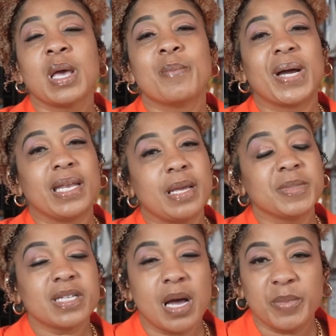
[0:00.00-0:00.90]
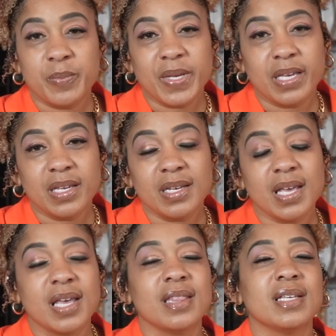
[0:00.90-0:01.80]
My name's Tommie Pinn,
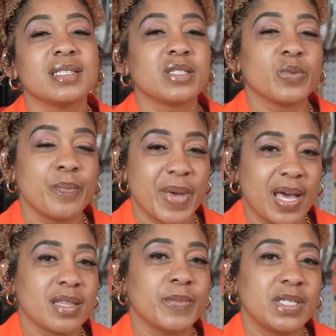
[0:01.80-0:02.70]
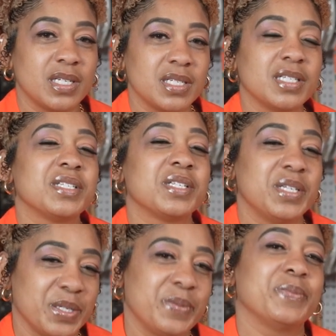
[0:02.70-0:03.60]
and this is what mathematicians
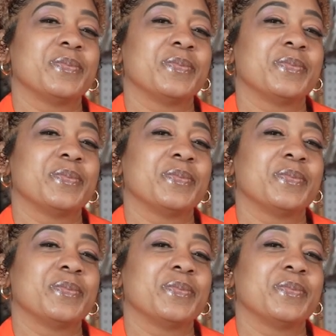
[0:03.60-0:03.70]
do.